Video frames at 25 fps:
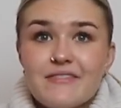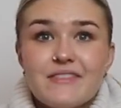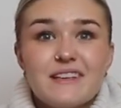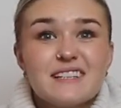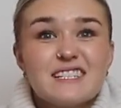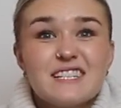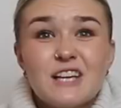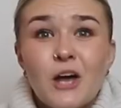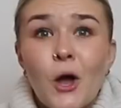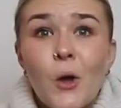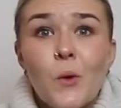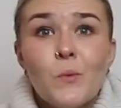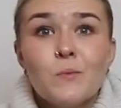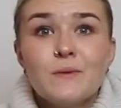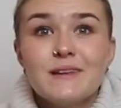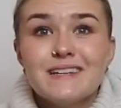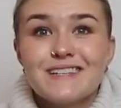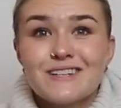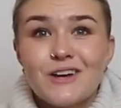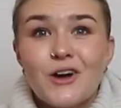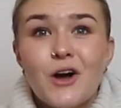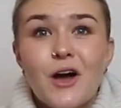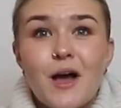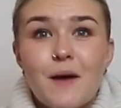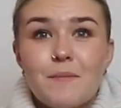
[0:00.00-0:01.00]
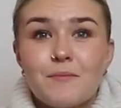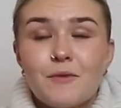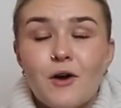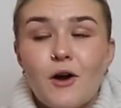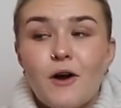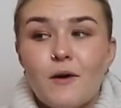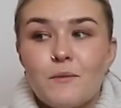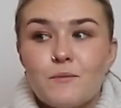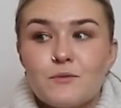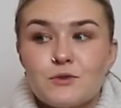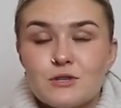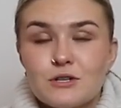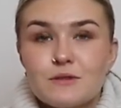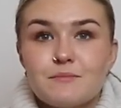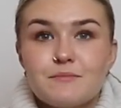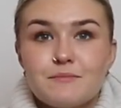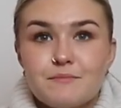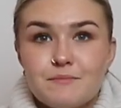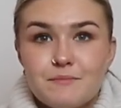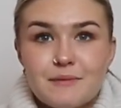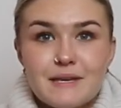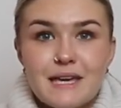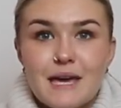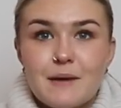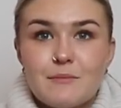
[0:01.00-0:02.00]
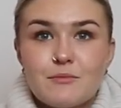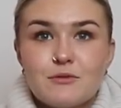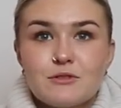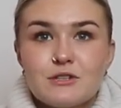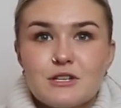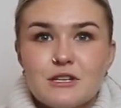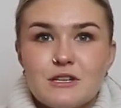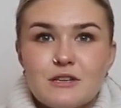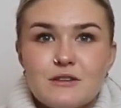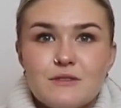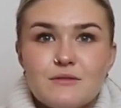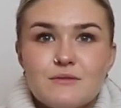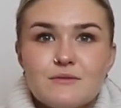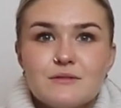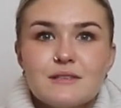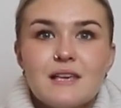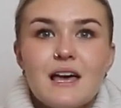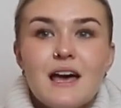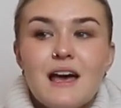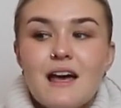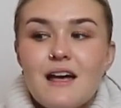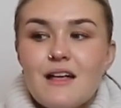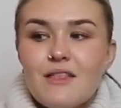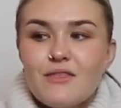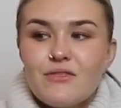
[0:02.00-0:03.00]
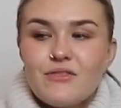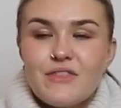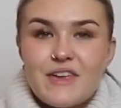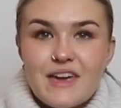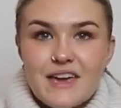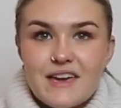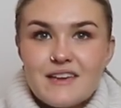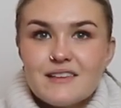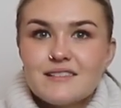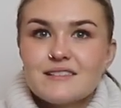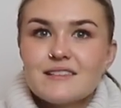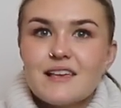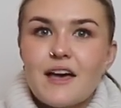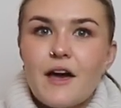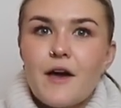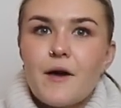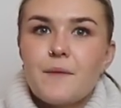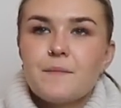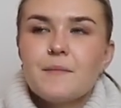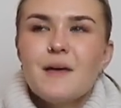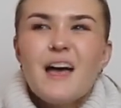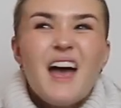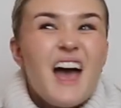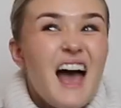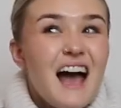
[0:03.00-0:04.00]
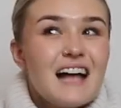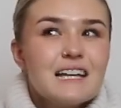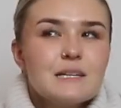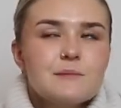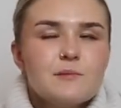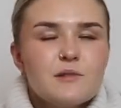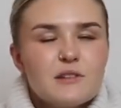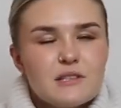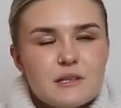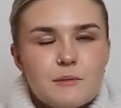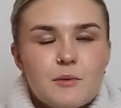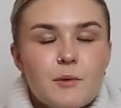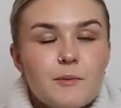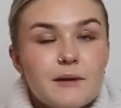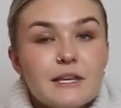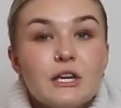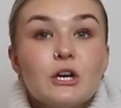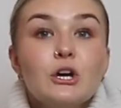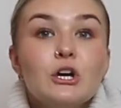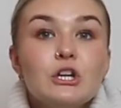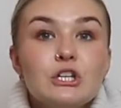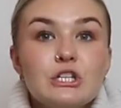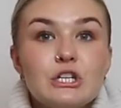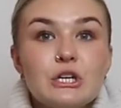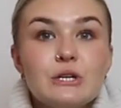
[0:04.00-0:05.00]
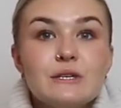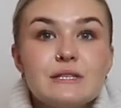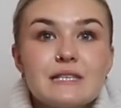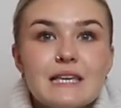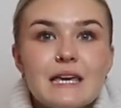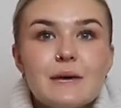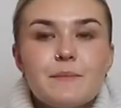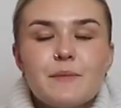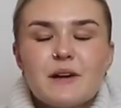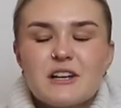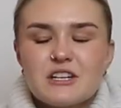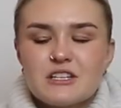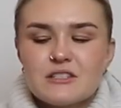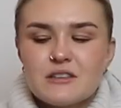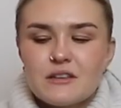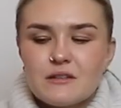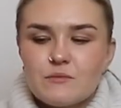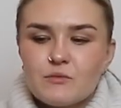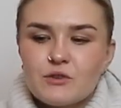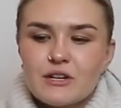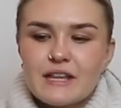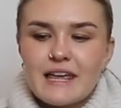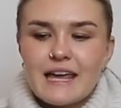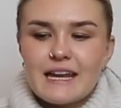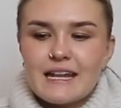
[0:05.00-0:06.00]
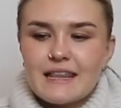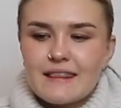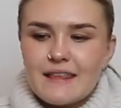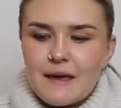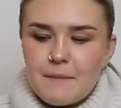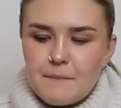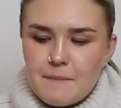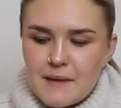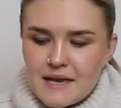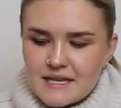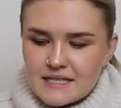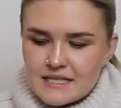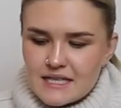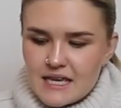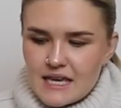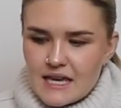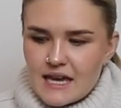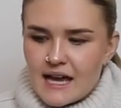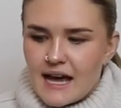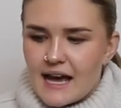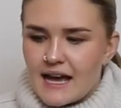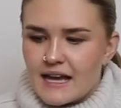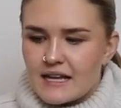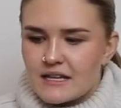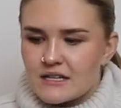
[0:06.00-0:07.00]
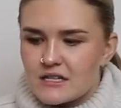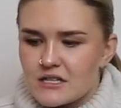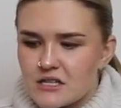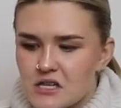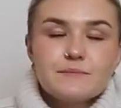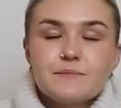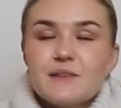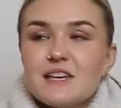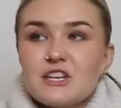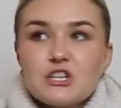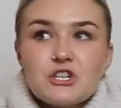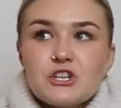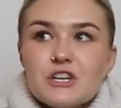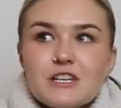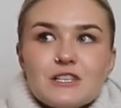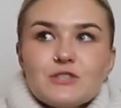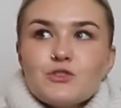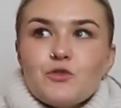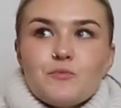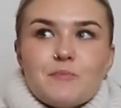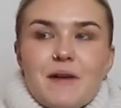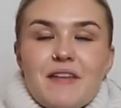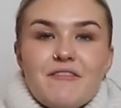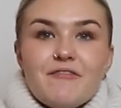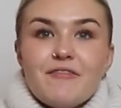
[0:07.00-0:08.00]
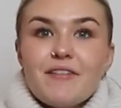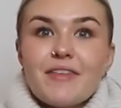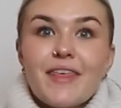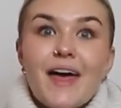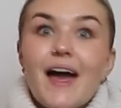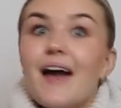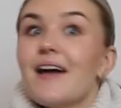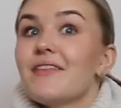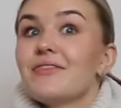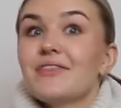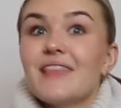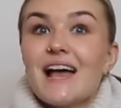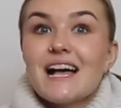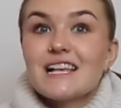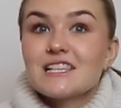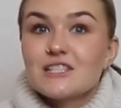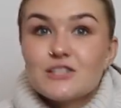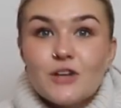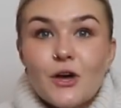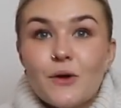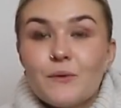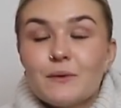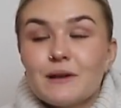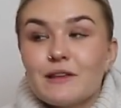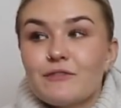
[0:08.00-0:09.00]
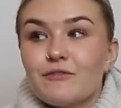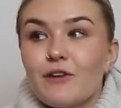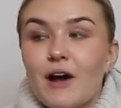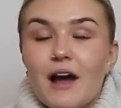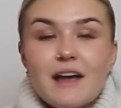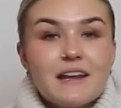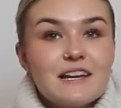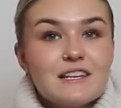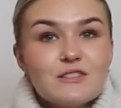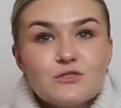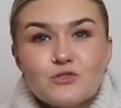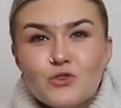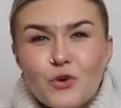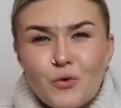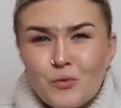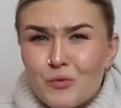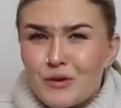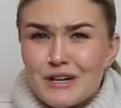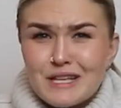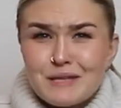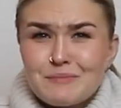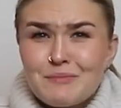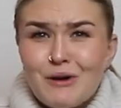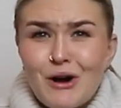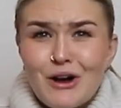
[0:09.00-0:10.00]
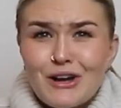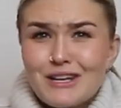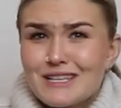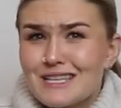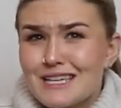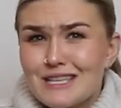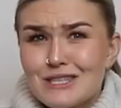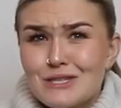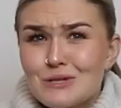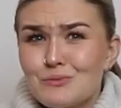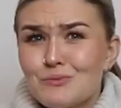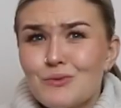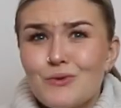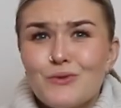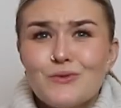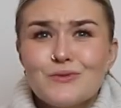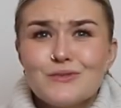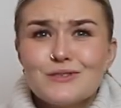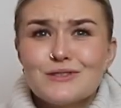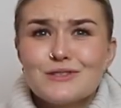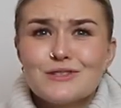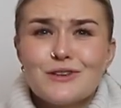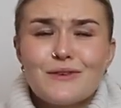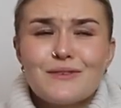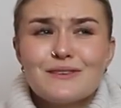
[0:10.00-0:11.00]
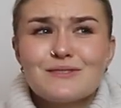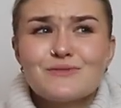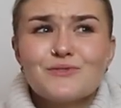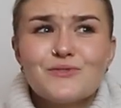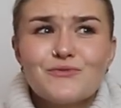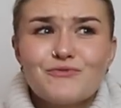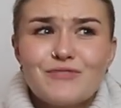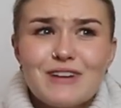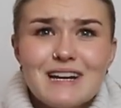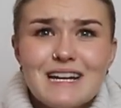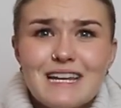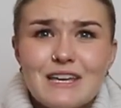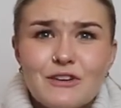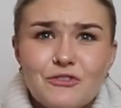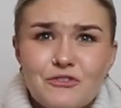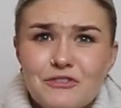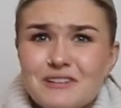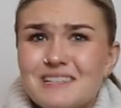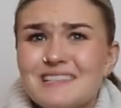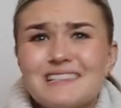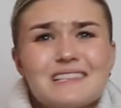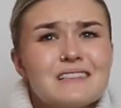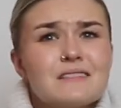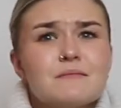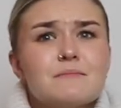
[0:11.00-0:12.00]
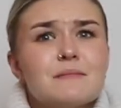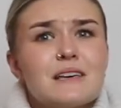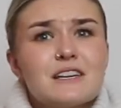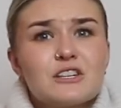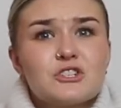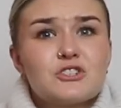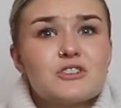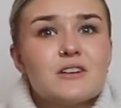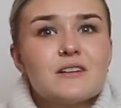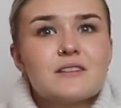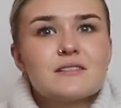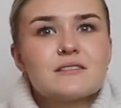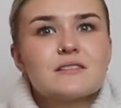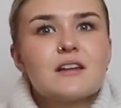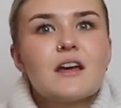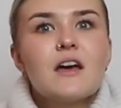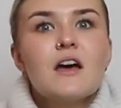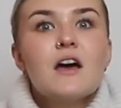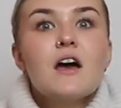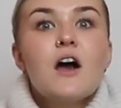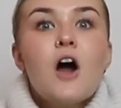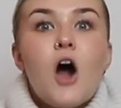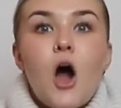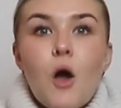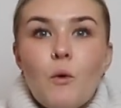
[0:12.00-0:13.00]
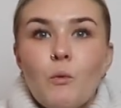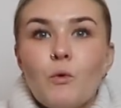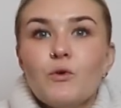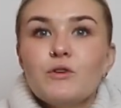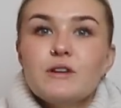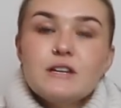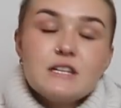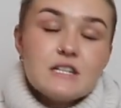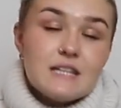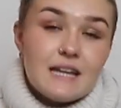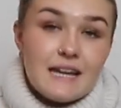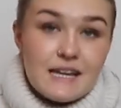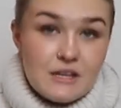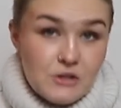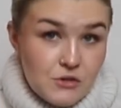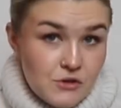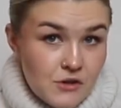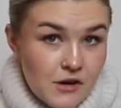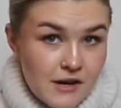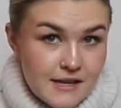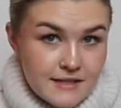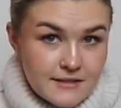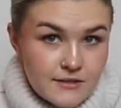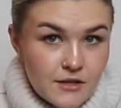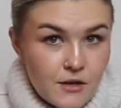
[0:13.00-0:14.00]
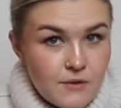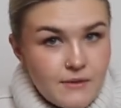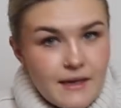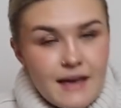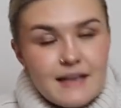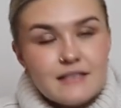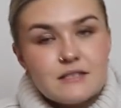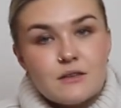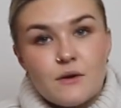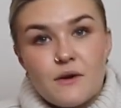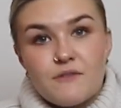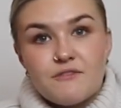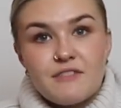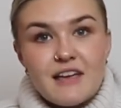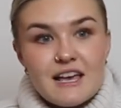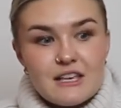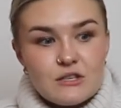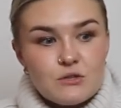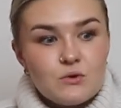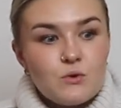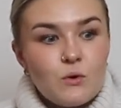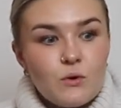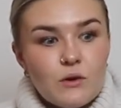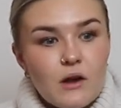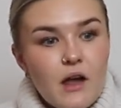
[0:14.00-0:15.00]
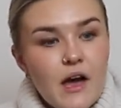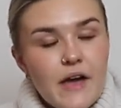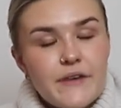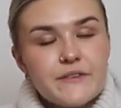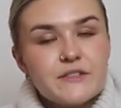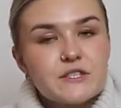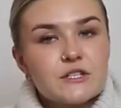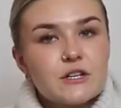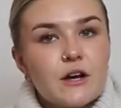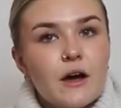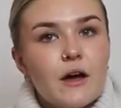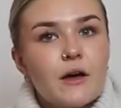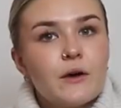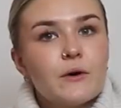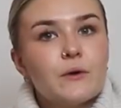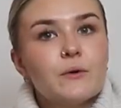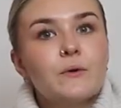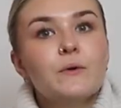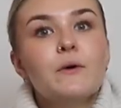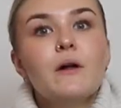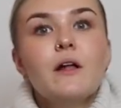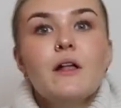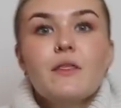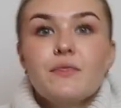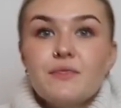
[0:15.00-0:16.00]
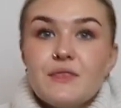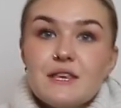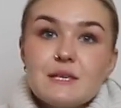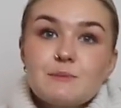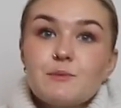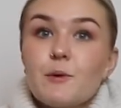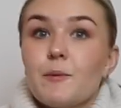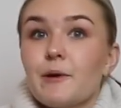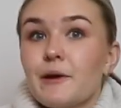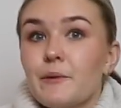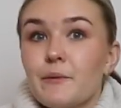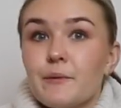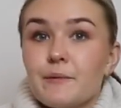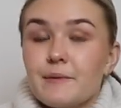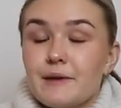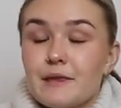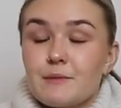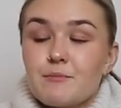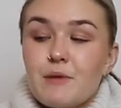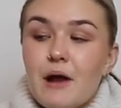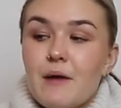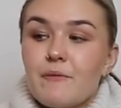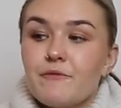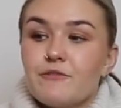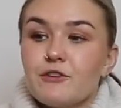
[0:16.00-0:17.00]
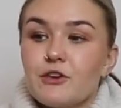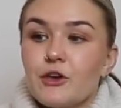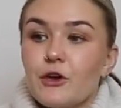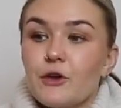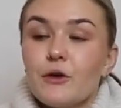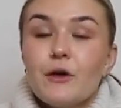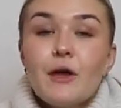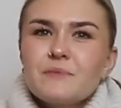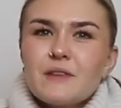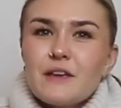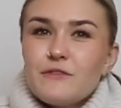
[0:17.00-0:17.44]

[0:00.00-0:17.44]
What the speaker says: That's the only time that I wouldn't be able to use this. And to be honest, I probably could use it, but I just didn't want to get it that messy, and it's just not meant for that, and that's totally fine. It's not what it's marketed towards, so that's not really a criticism, that's just I wanted to let you guys know that. So if that's your lifestyle, this probably wouldn't be the pram for you.